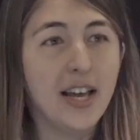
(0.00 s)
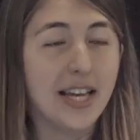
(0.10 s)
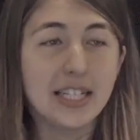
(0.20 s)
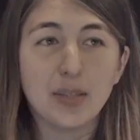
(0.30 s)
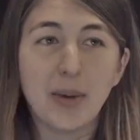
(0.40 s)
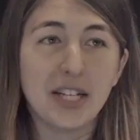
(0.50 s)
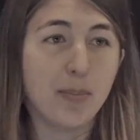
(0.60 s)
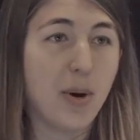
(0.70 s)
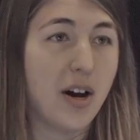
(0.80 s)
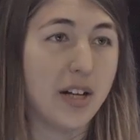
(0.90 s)
and expand
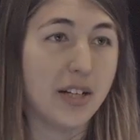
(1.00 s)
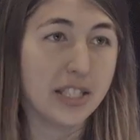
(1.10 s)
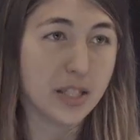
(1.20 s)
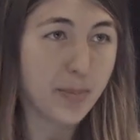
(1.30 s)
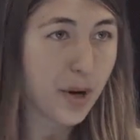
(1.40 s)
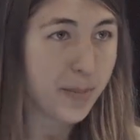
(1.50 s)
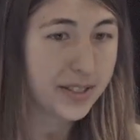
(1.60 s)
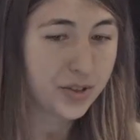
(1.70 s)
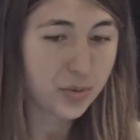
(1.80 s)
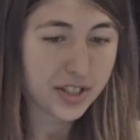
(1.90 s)
upon an
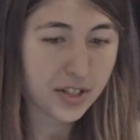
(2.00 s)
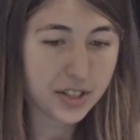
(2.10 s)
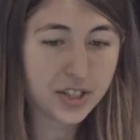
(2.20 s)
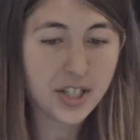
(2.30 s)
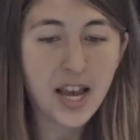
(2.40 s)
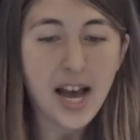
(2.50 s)
experiment result.